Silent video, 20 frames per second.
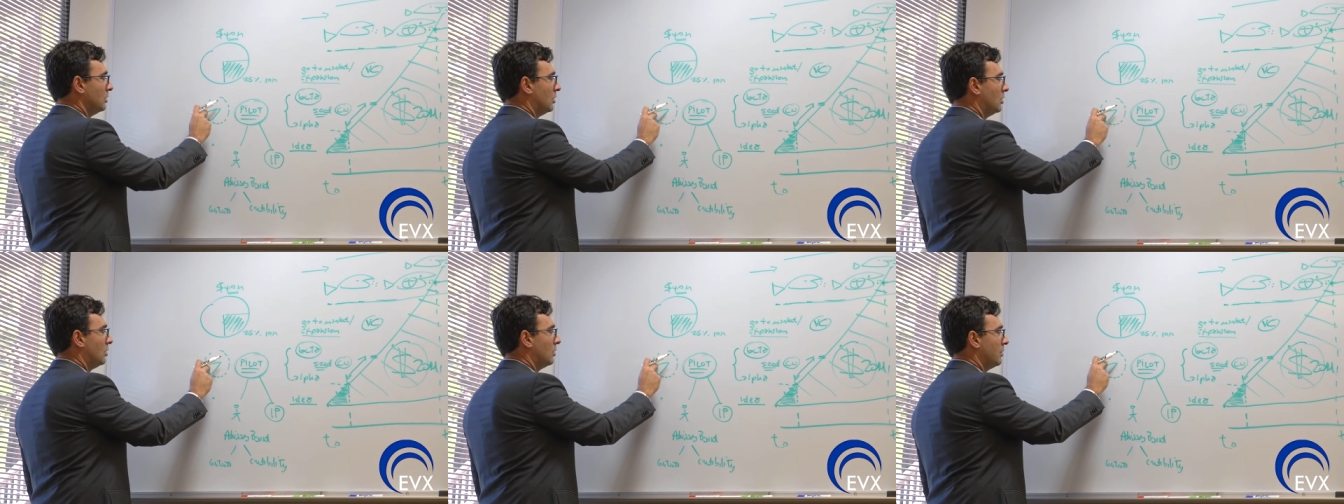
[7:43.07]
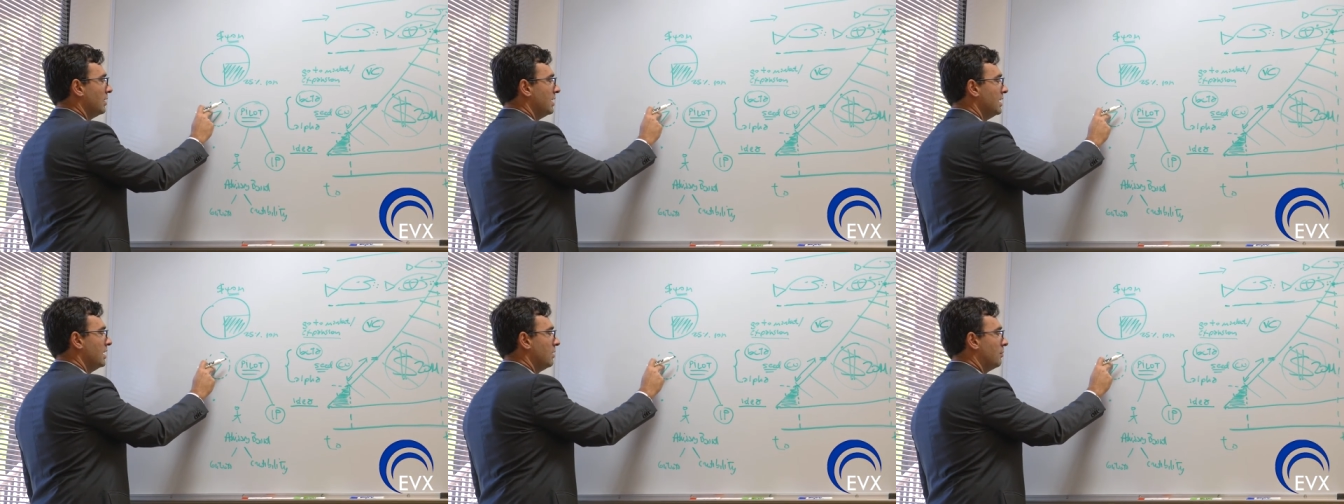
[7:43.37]
know
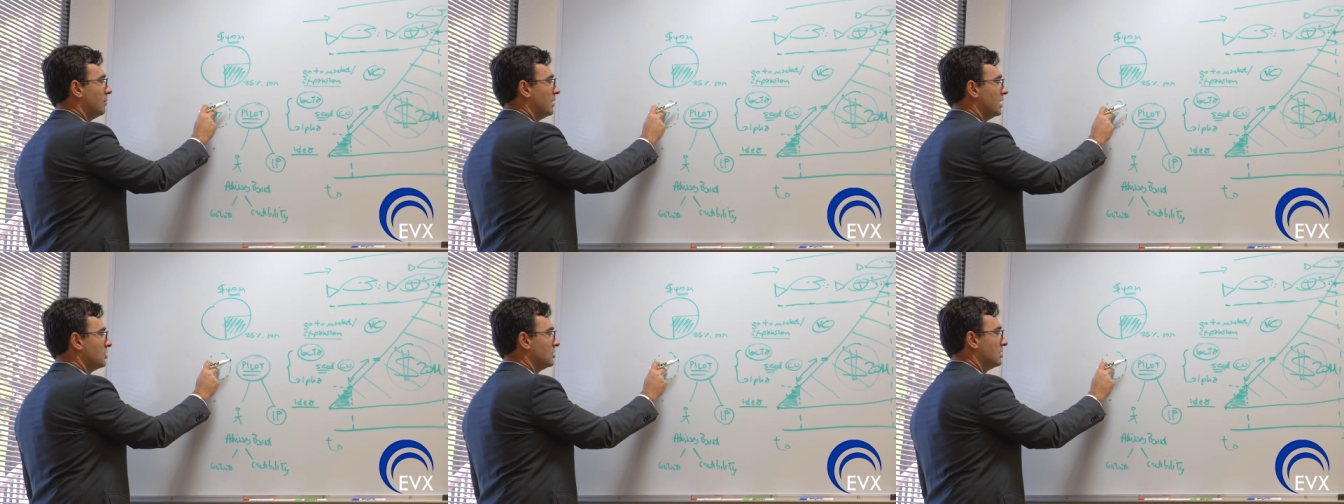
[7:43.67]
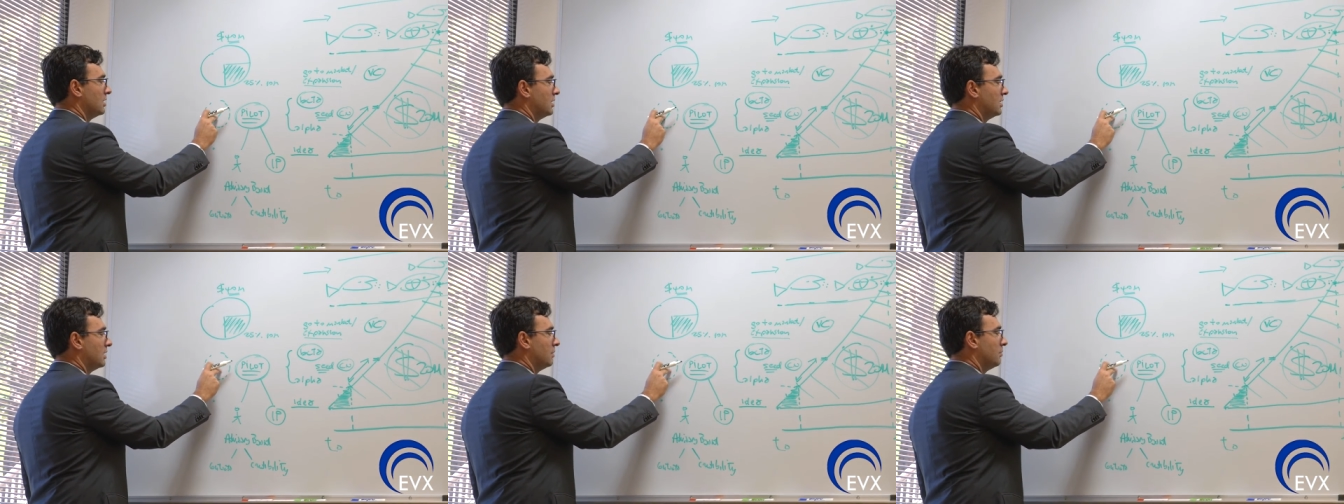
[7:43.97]
really how much
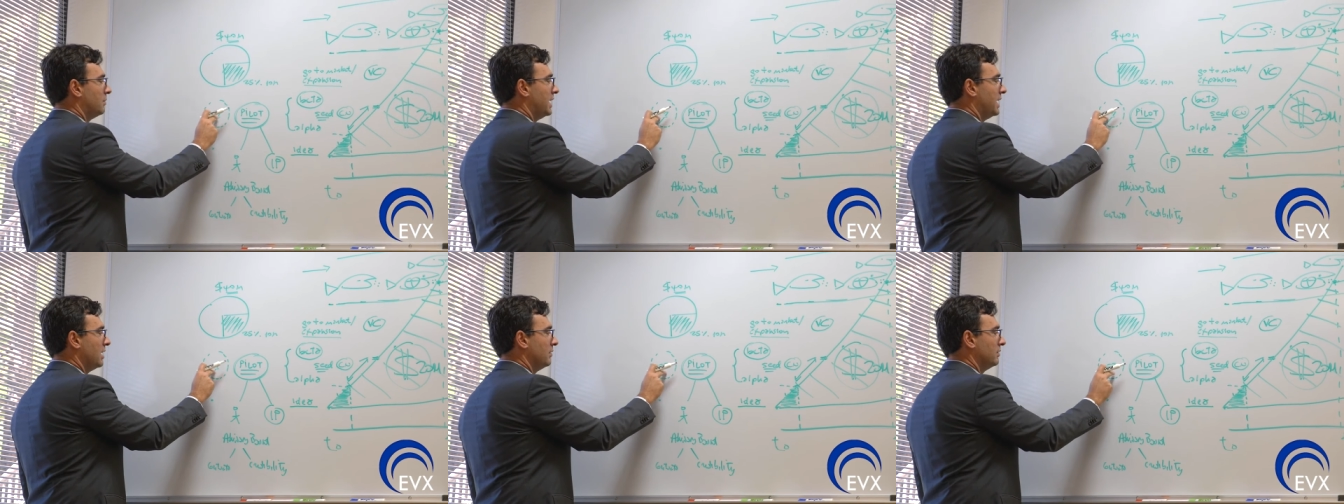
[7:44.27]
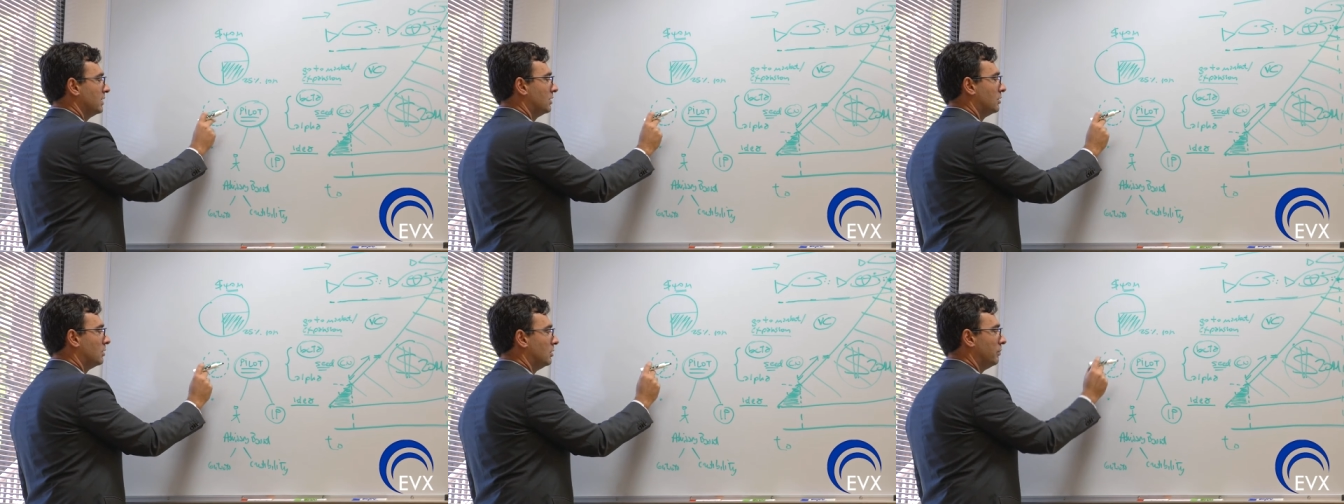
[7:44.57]
they're gonna buy of
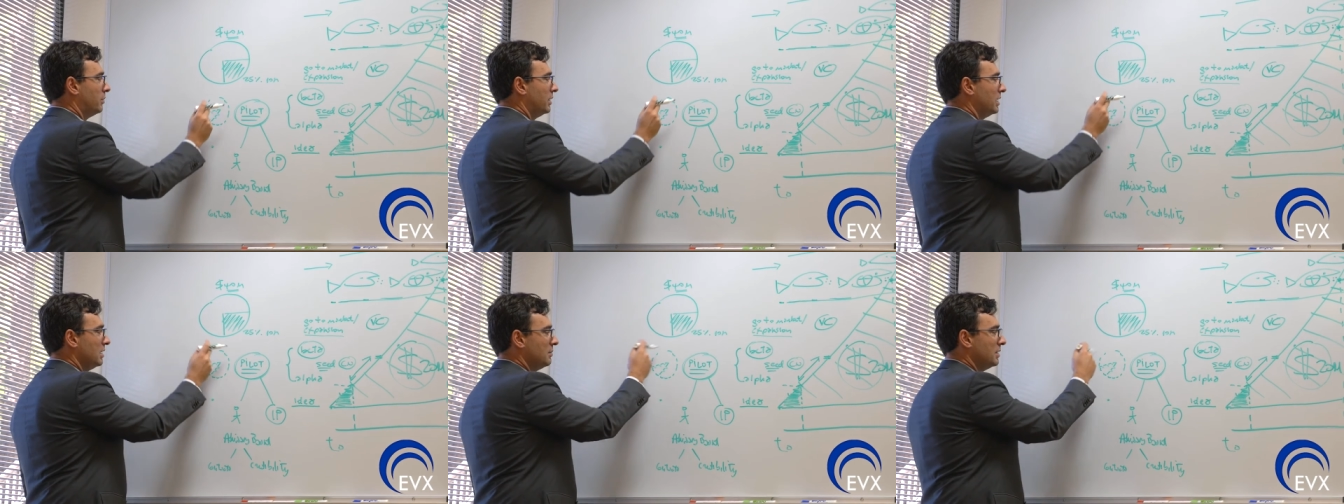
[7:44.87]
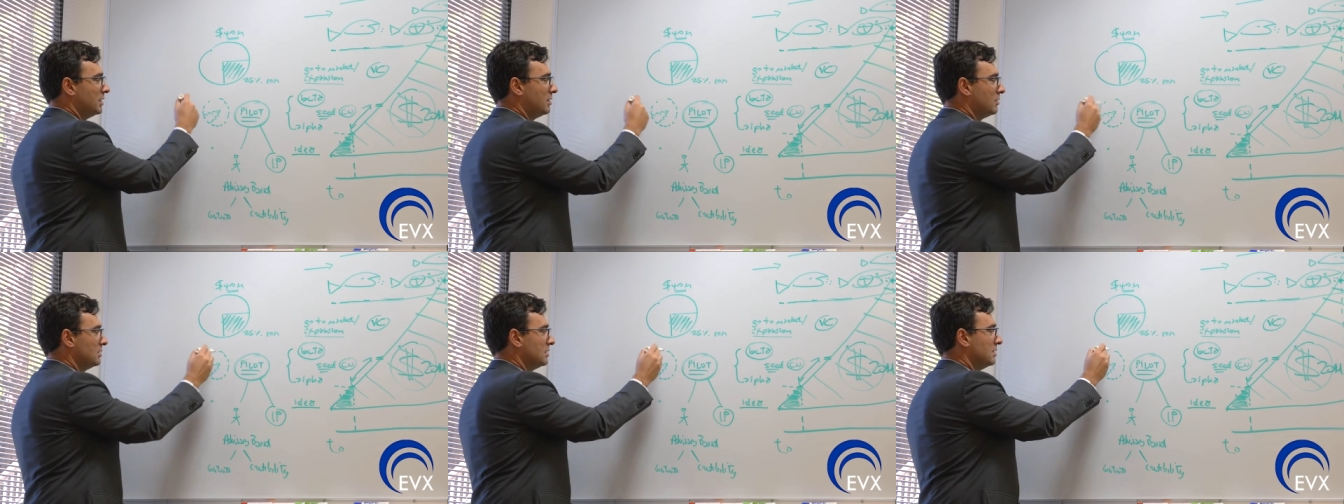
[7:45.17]
the company
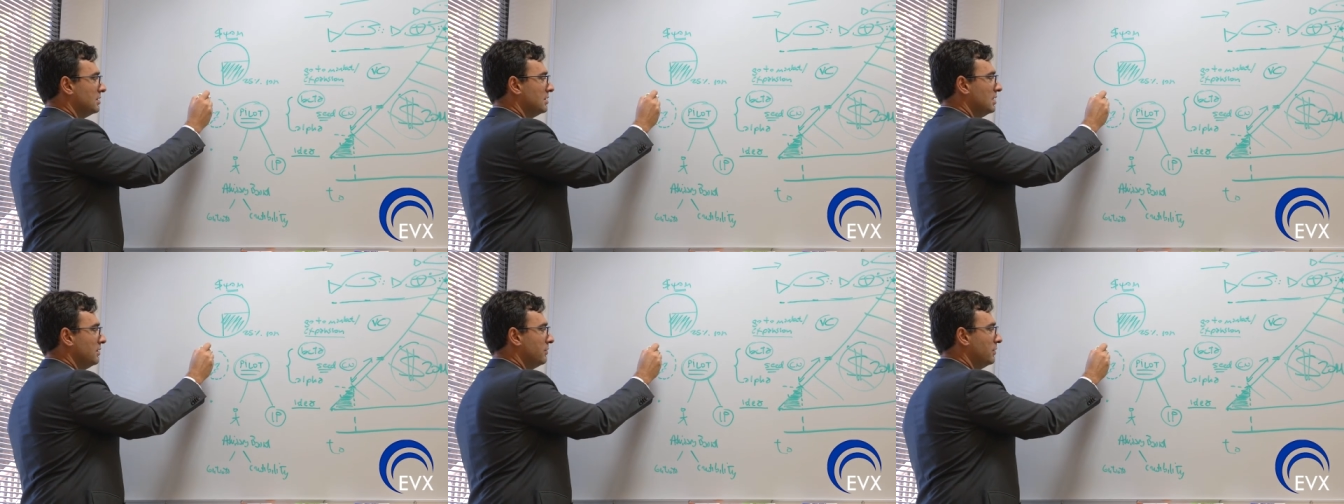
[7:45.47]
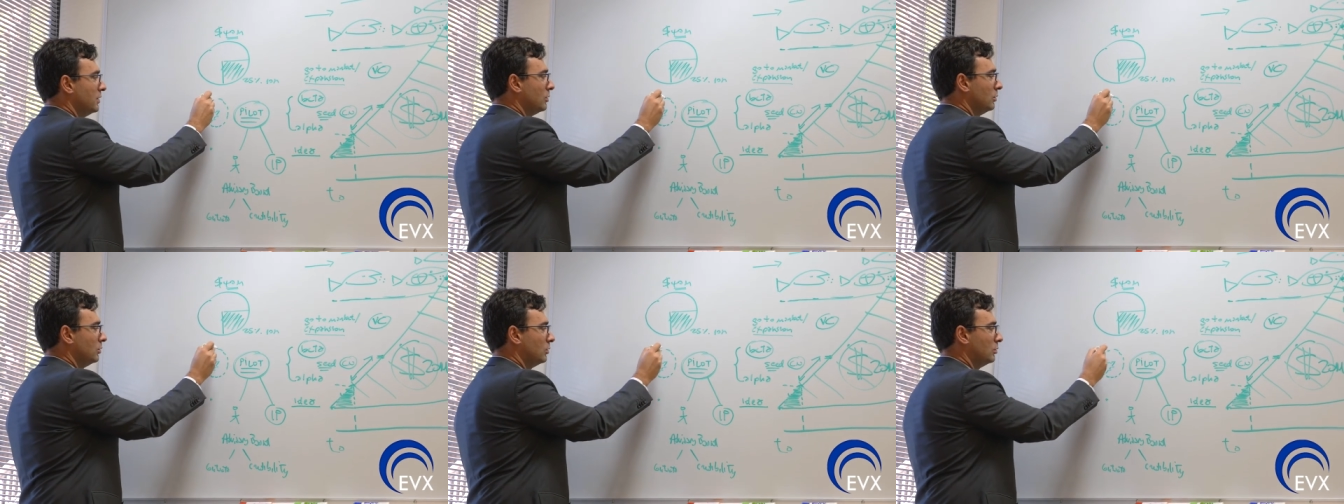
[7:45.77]
because it's
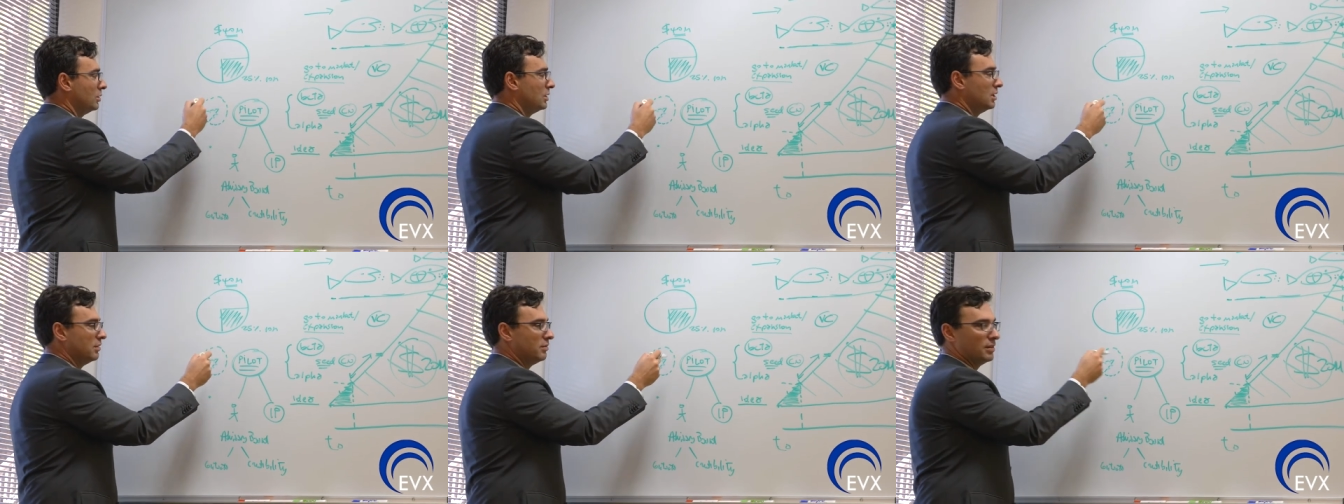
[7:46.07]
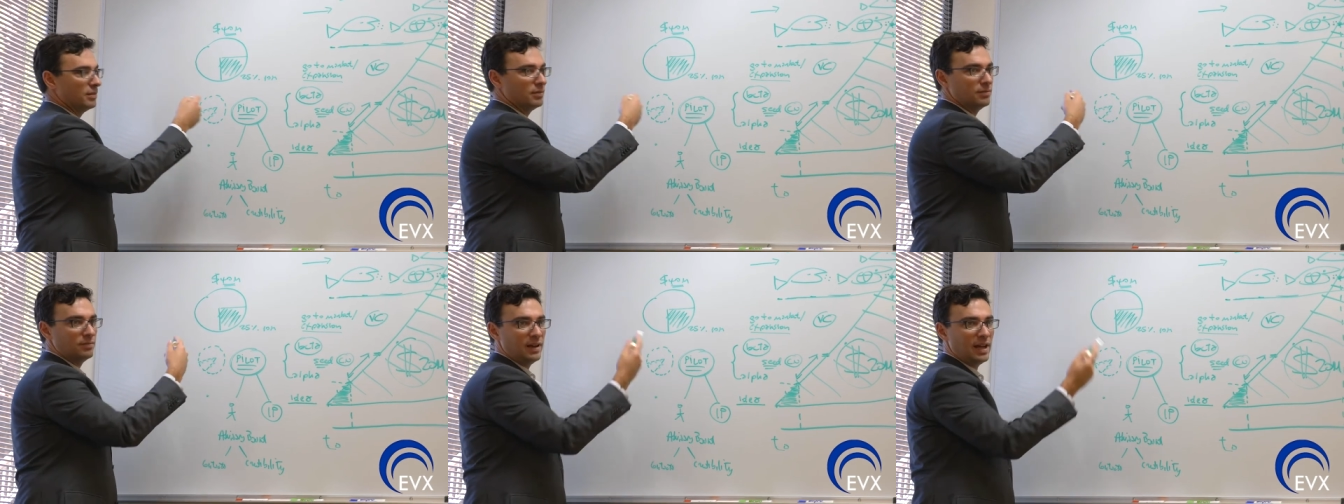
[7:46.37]
difficult to give
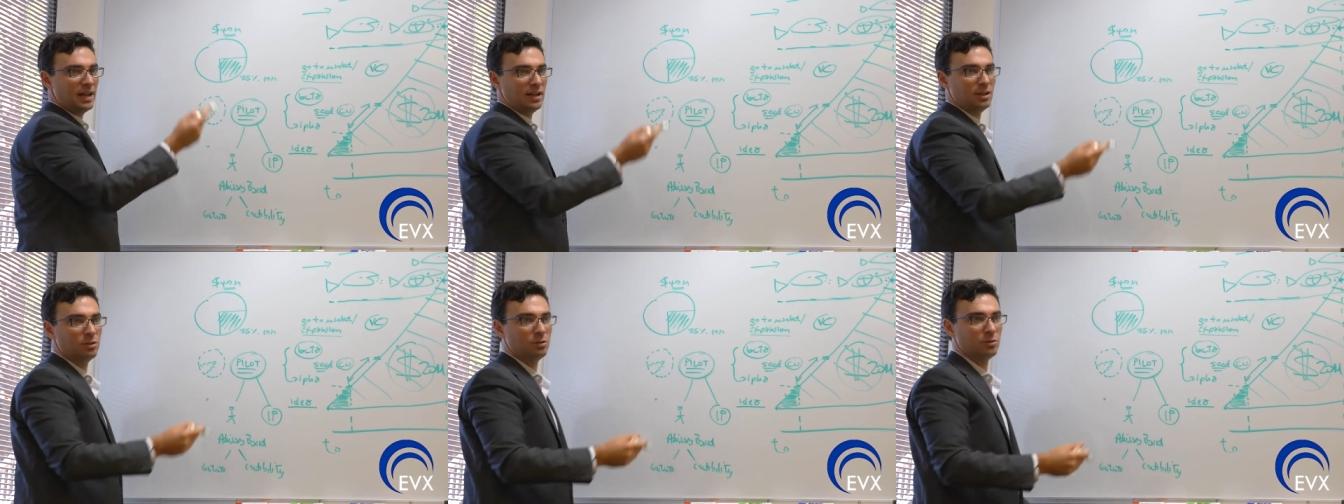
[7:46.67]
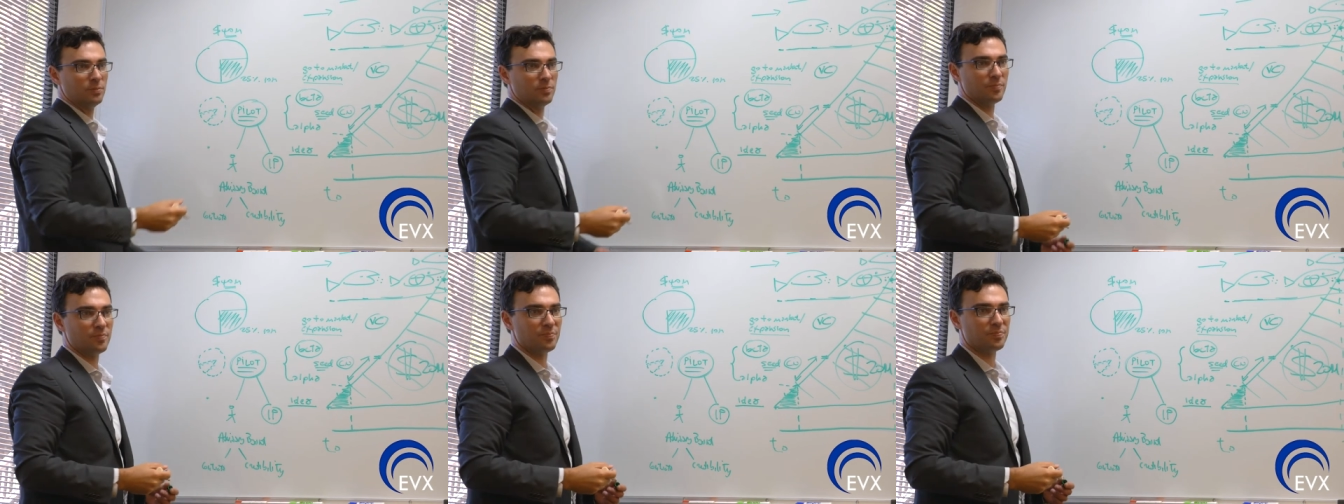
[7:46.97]
a value.